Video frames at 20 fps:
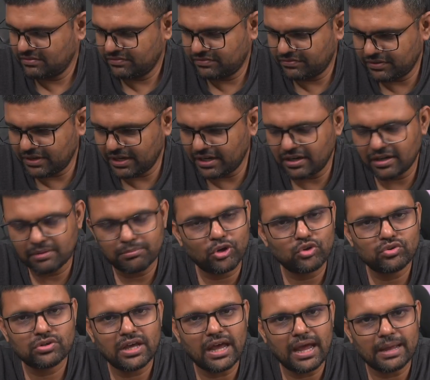Forget about
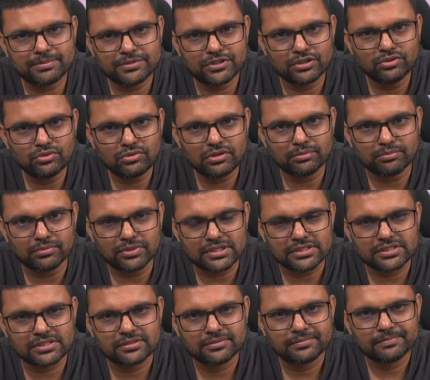the absolute
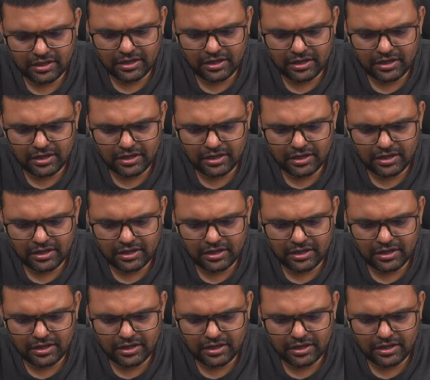numbers.